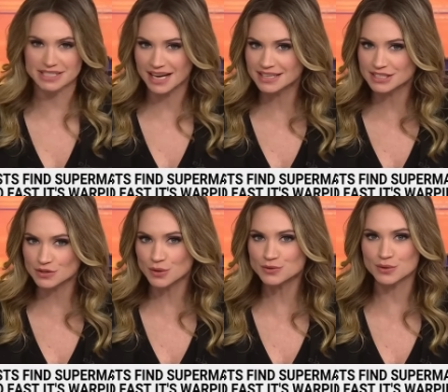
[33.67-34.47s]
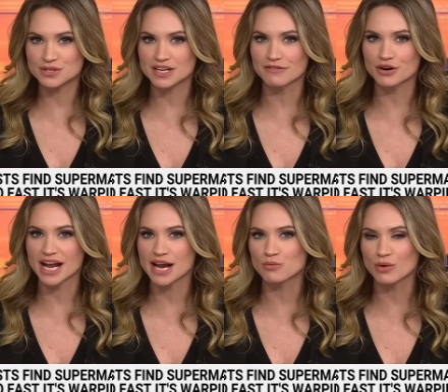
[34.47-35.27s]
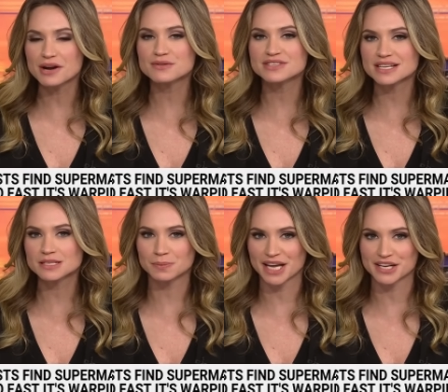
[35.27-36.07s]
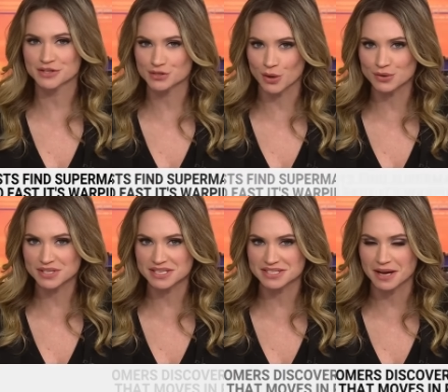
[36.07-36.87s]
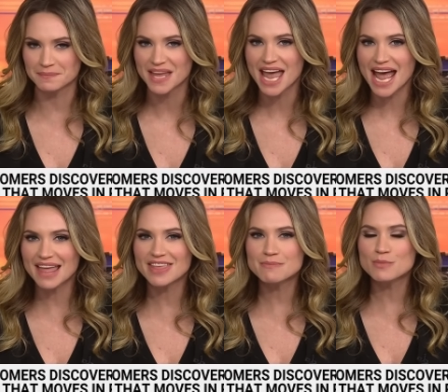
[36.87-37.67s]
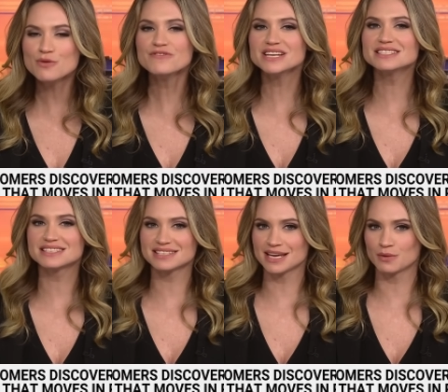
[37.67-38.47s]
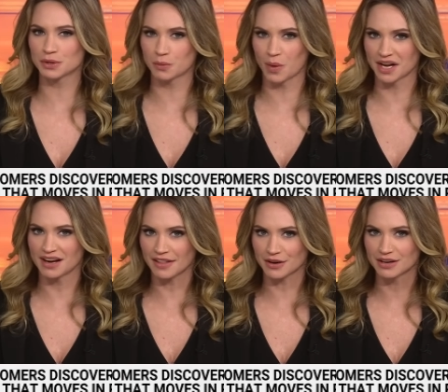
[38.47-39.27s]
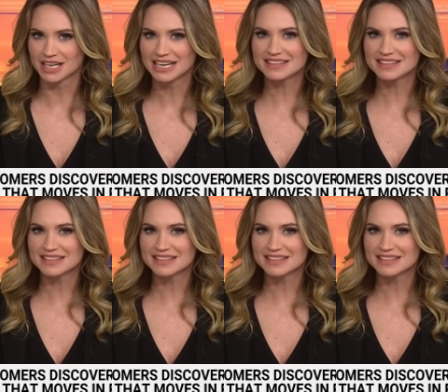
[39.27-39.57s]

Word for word: Scientists also discovered a rare six planet star system, and they move in sync with one another.